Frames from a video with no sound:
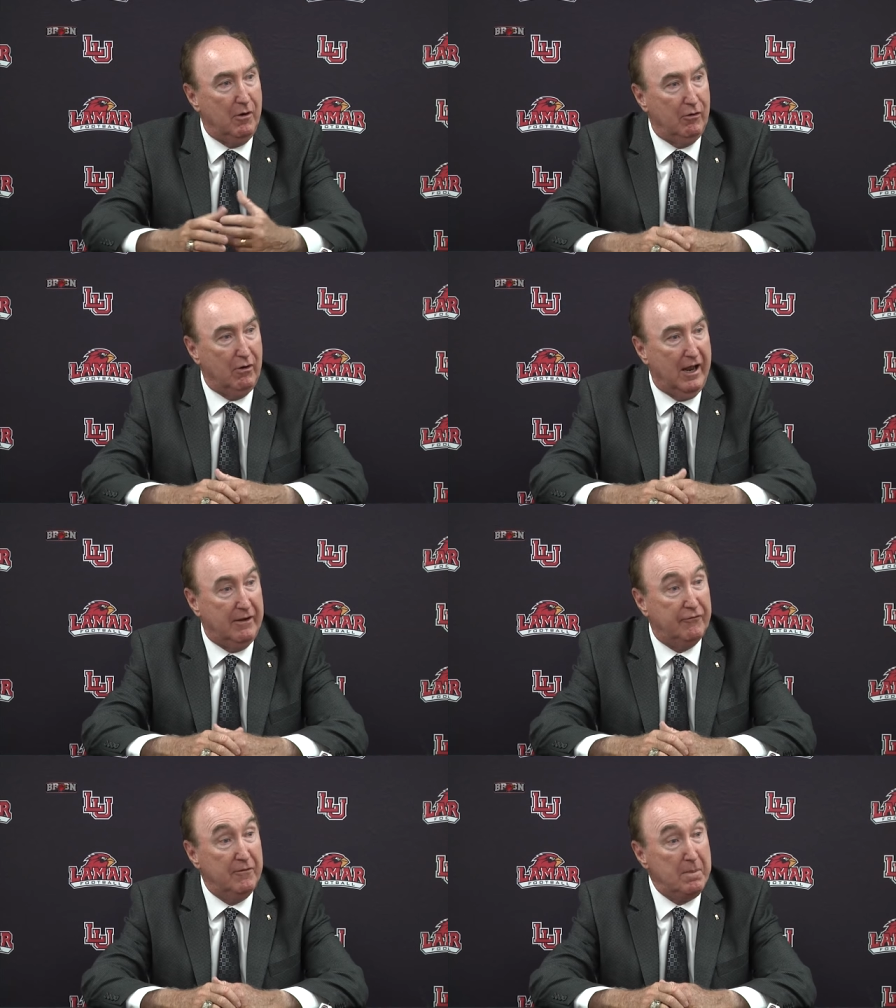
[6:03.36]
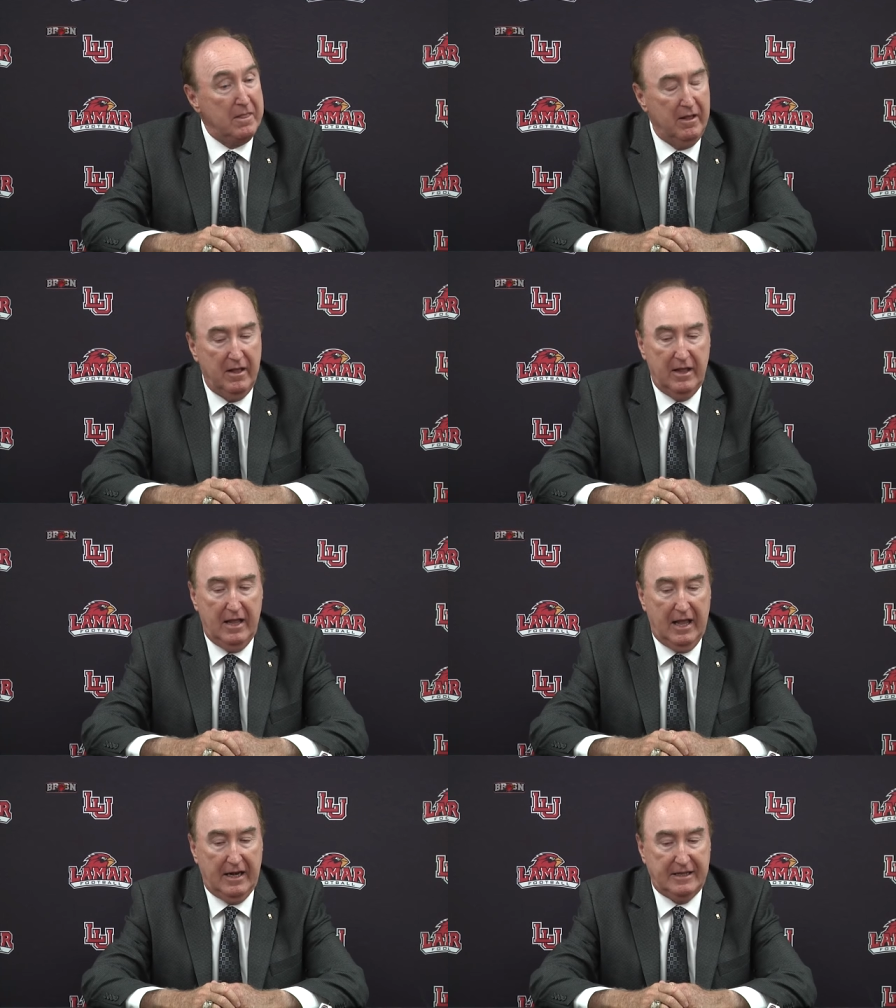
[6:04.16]
my whole life.
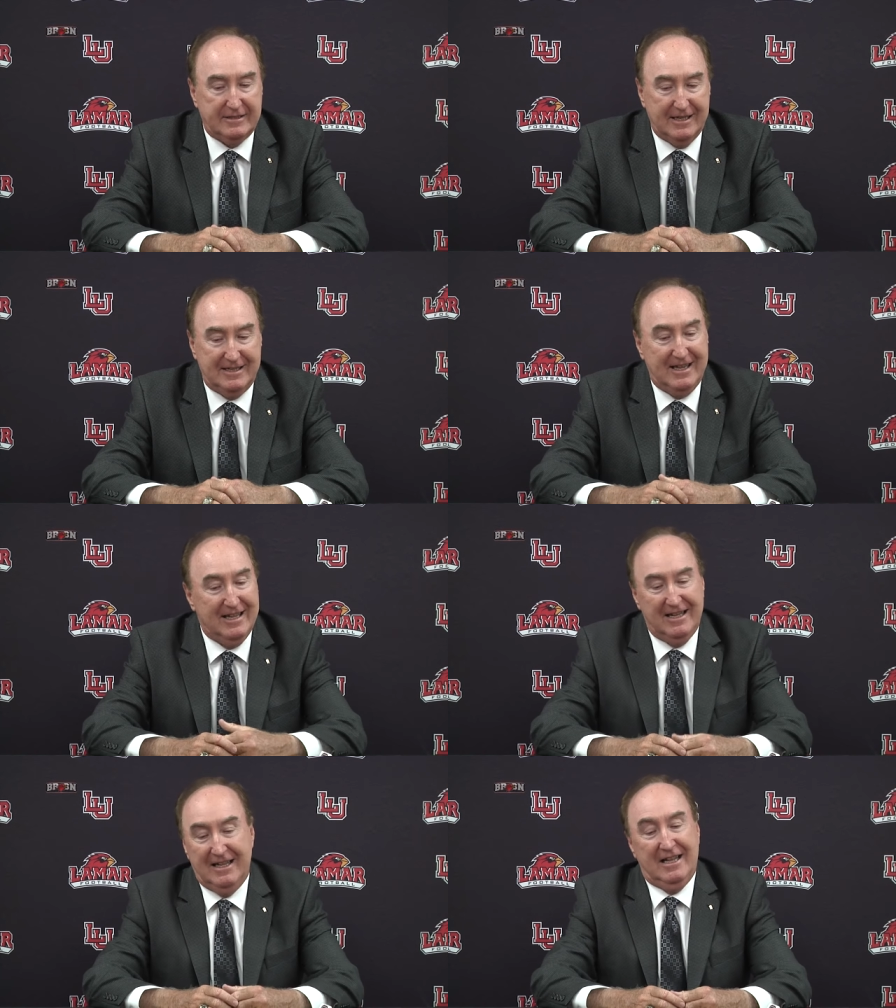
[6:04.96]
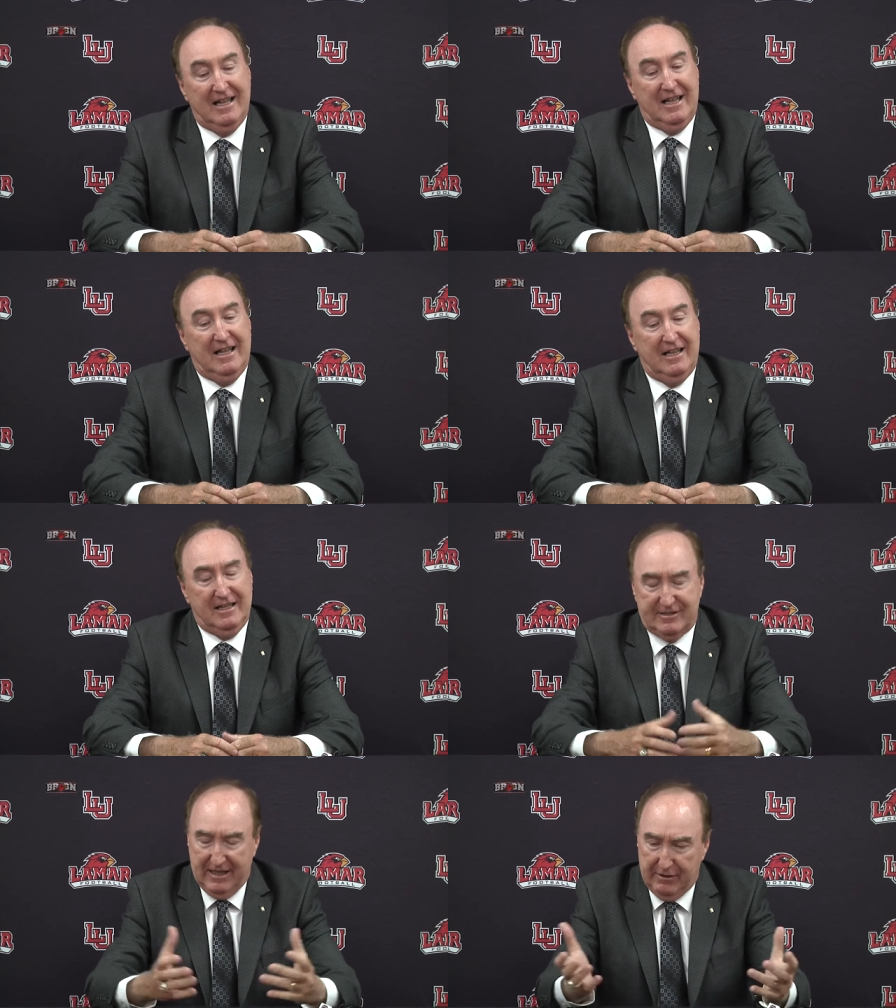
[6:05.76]
And he said,
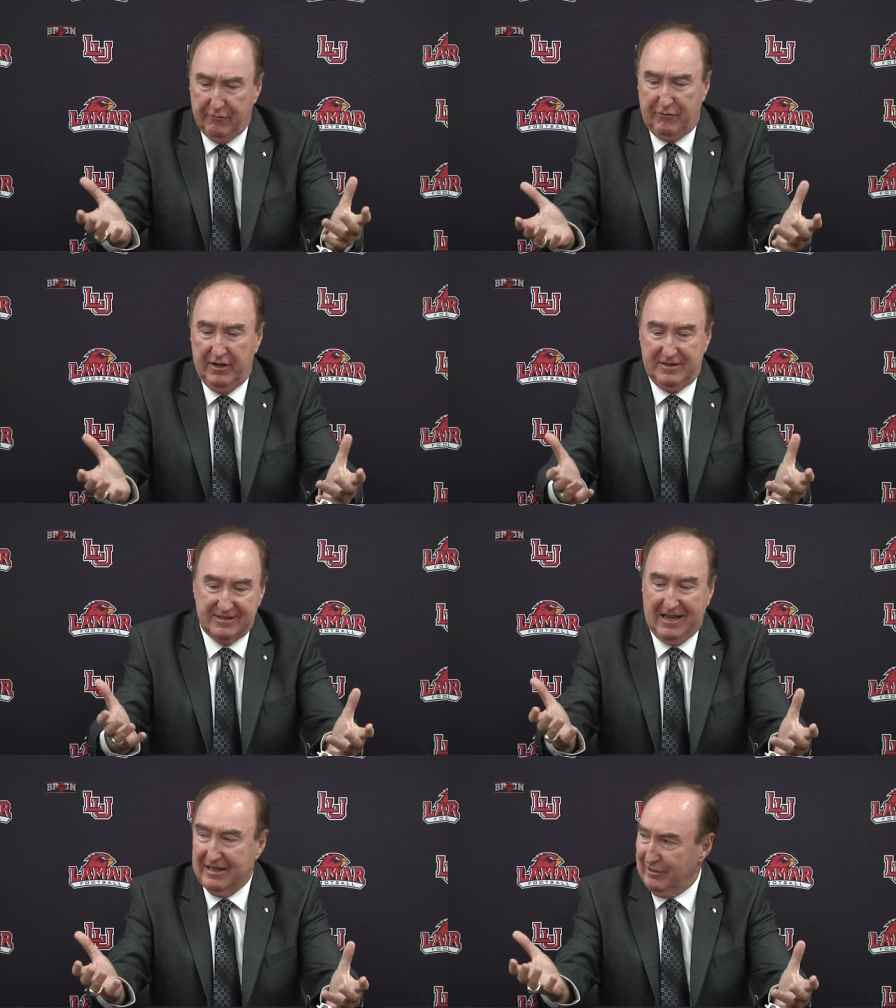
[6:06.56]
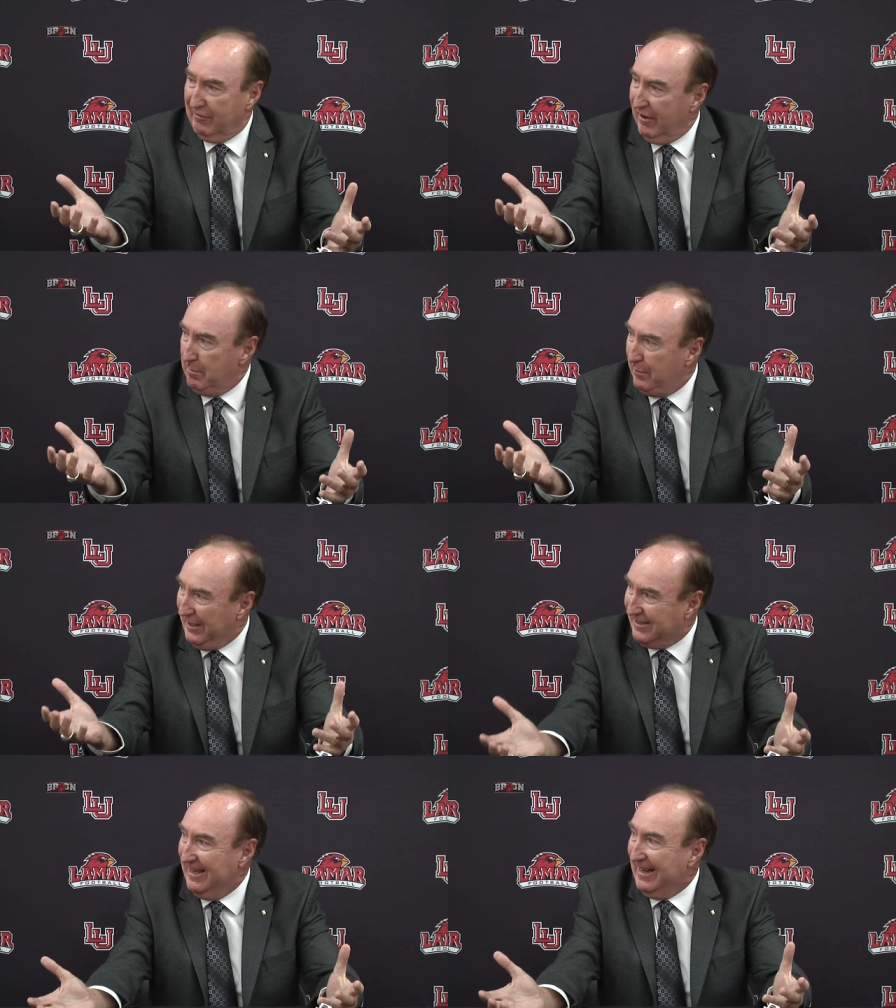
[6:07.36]
instead of this guy's a great
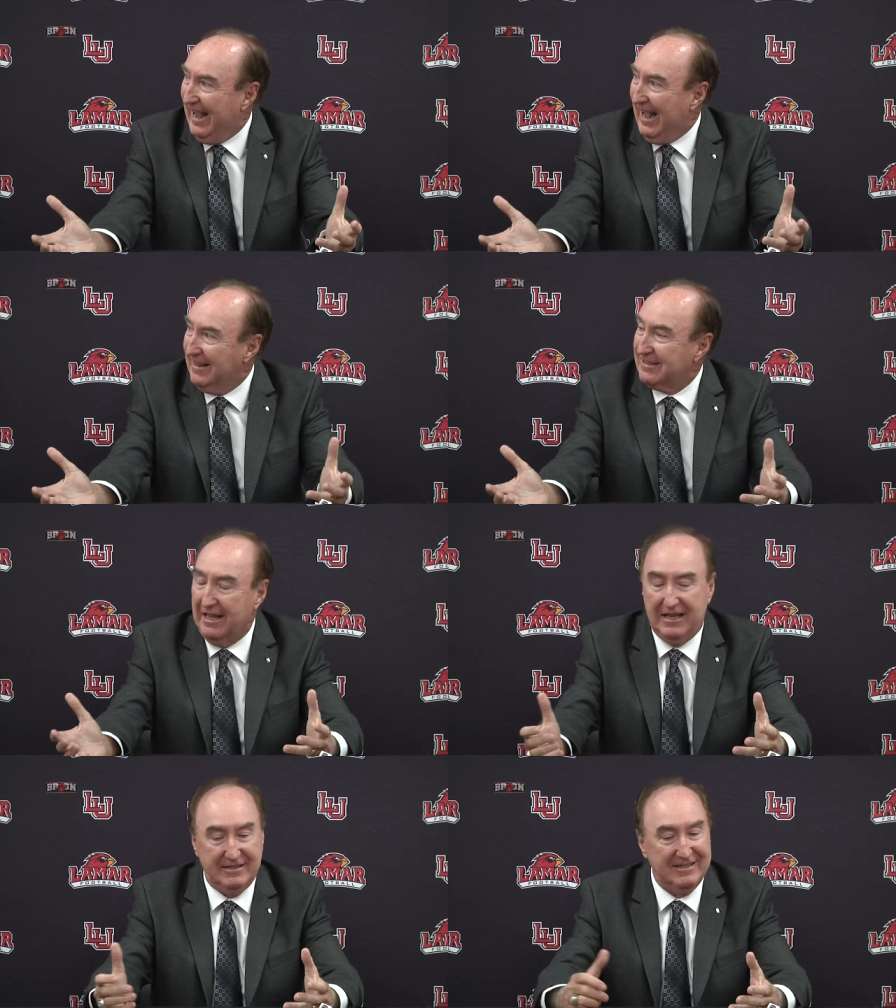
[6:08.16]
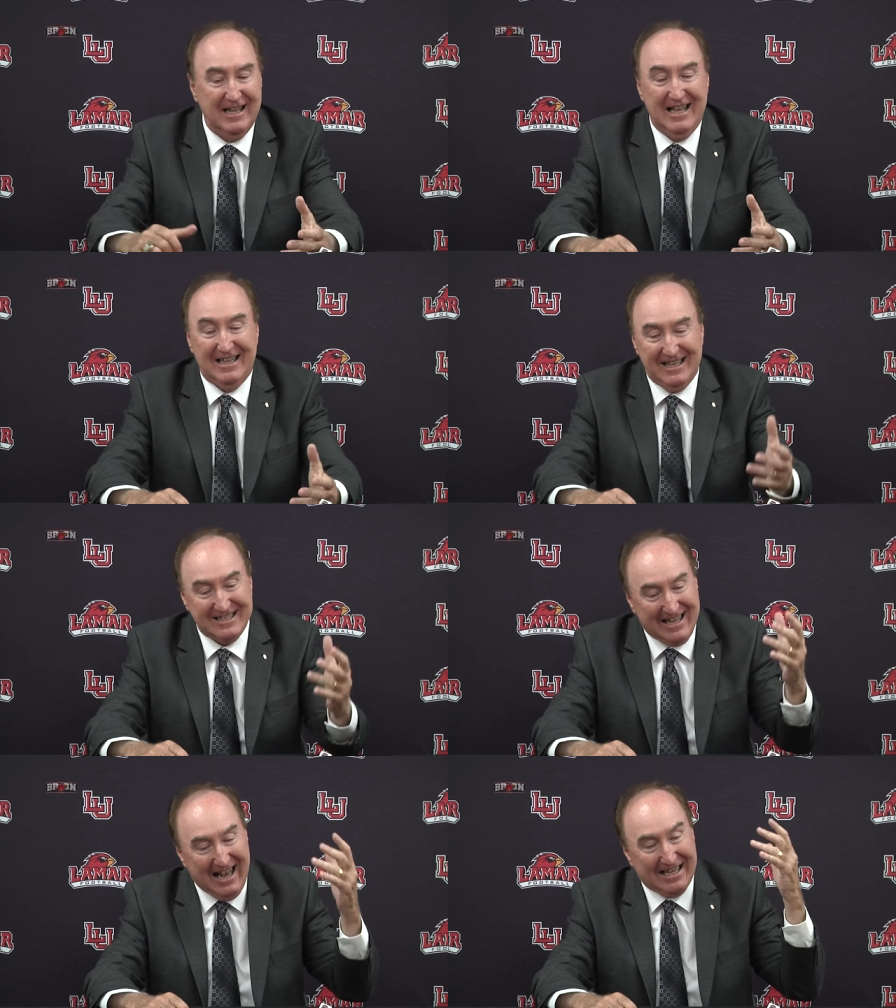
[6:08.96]
pitching guy, guy, he says,
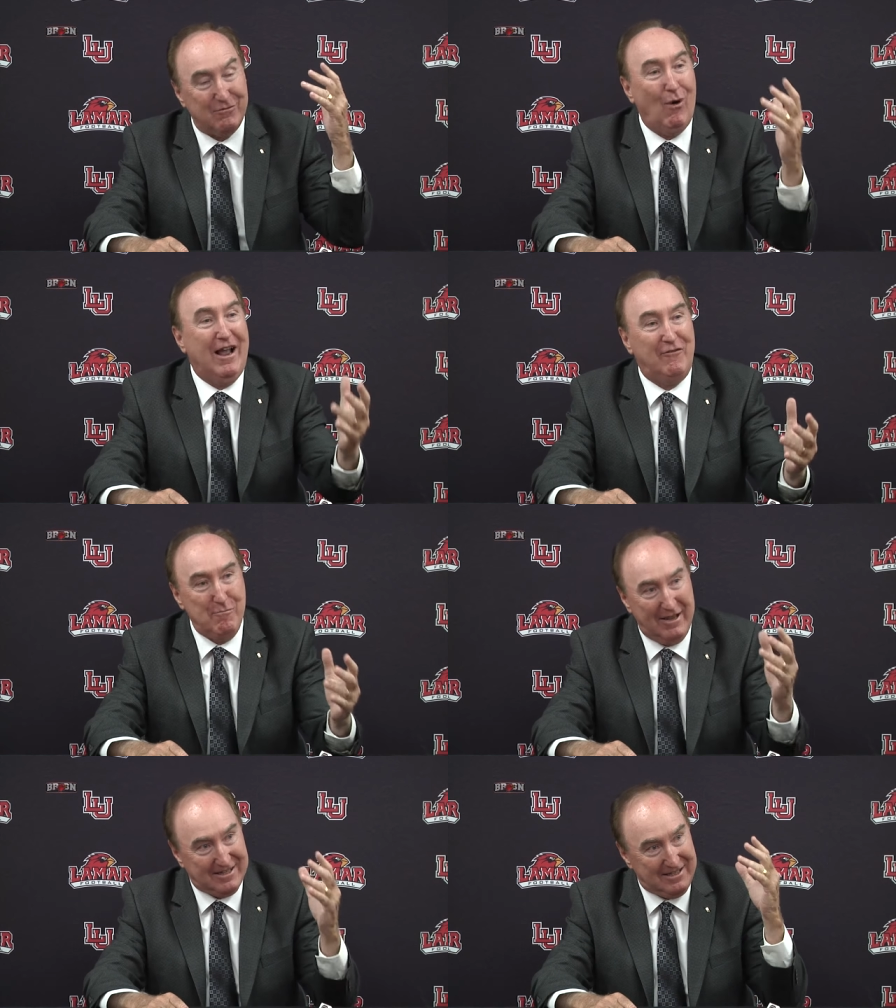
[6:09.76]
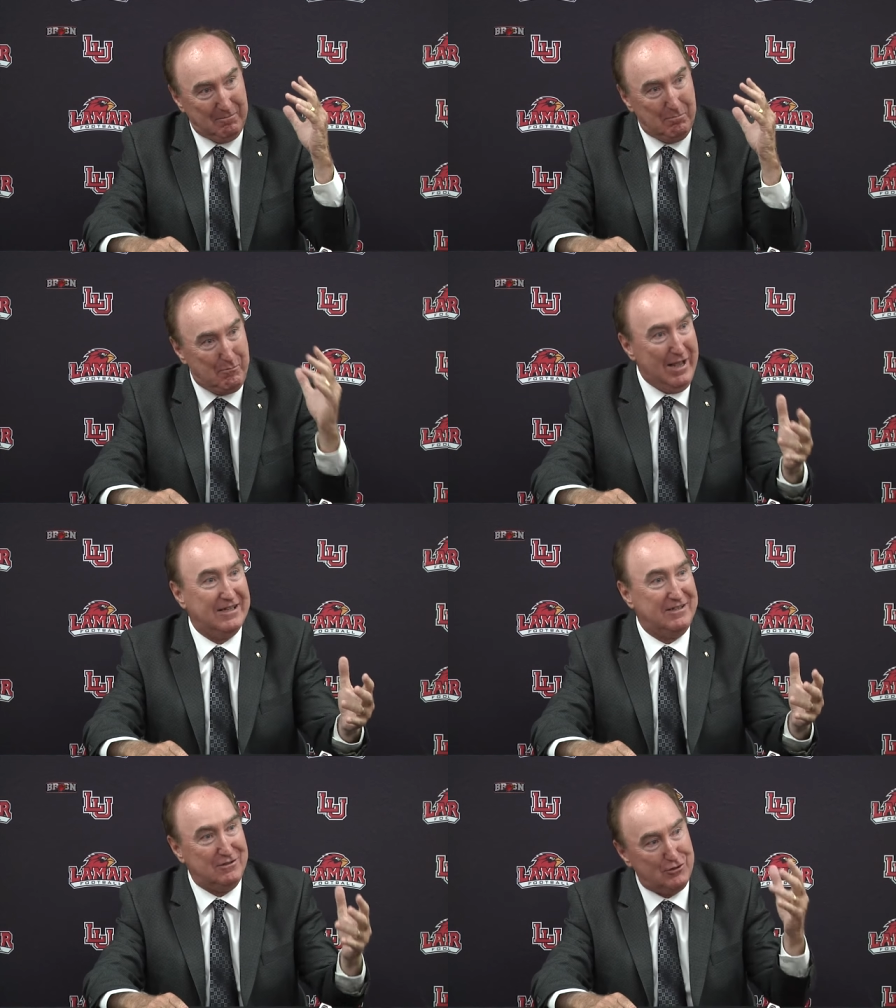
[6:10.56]
this guy's wife makes the
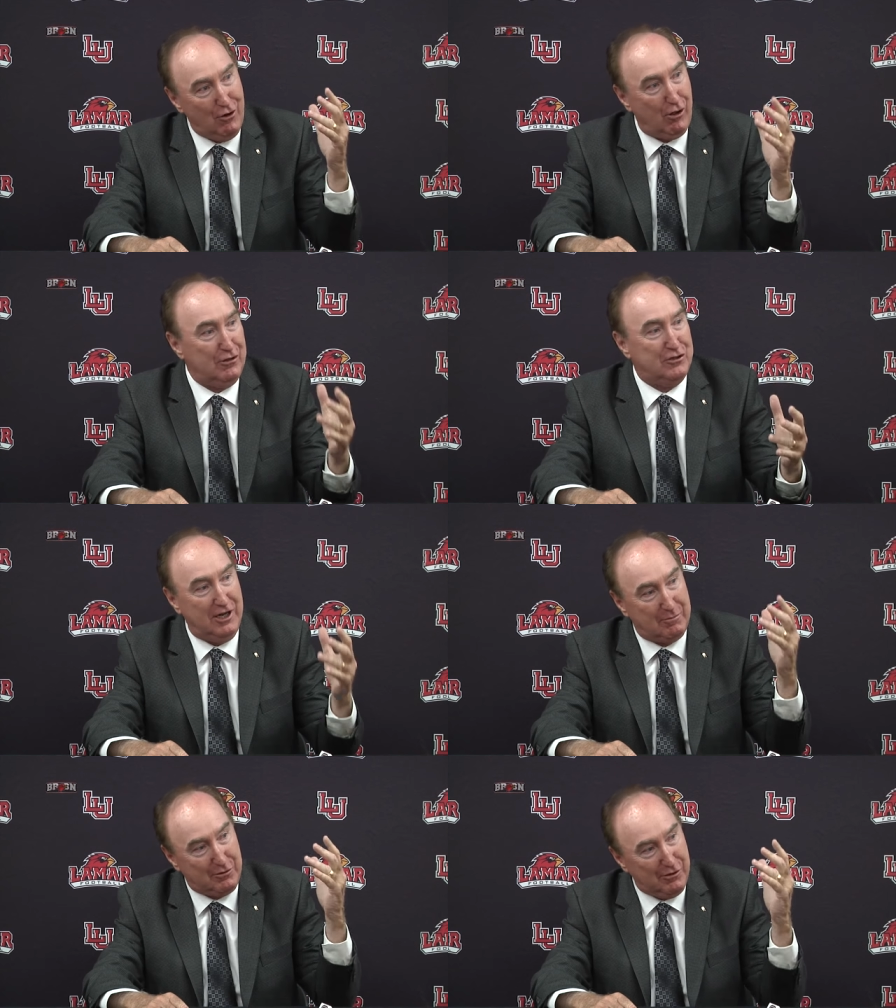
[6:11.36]
best chocolate chip